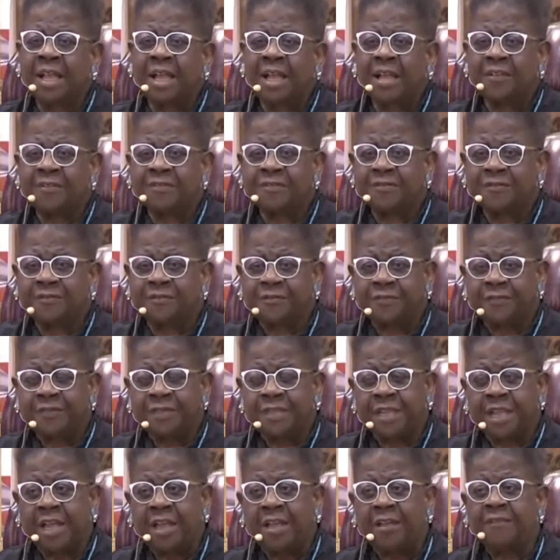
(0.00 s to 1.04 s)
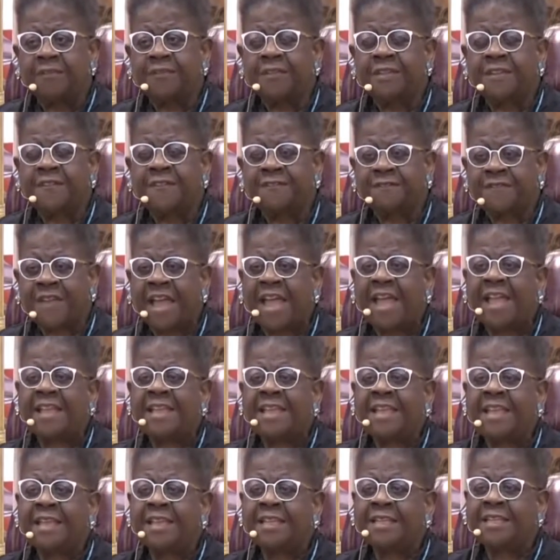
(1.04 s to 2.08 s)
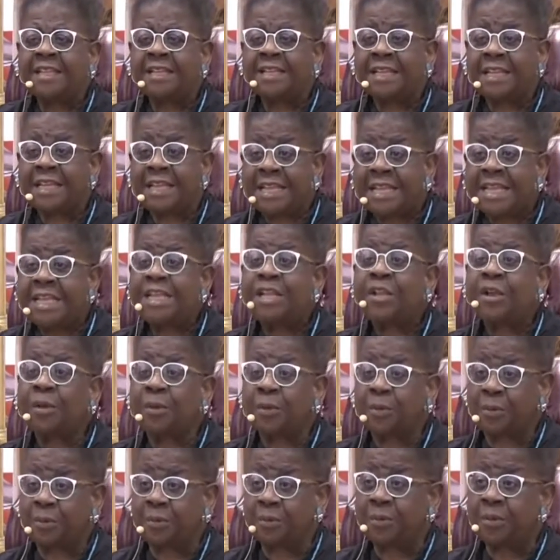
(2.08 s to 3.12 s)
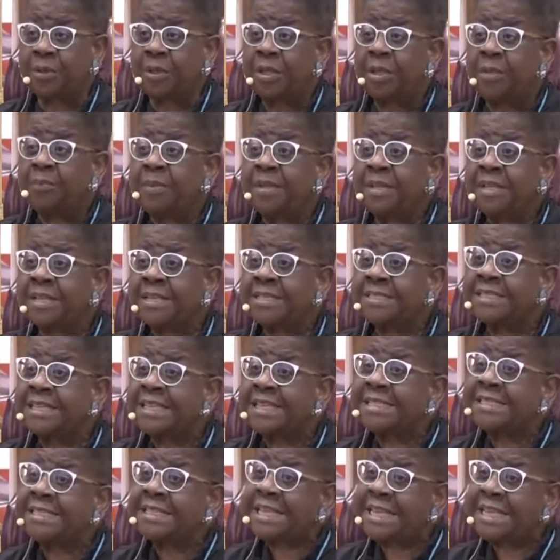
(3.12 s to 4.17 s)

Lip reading: of defying the ego, because his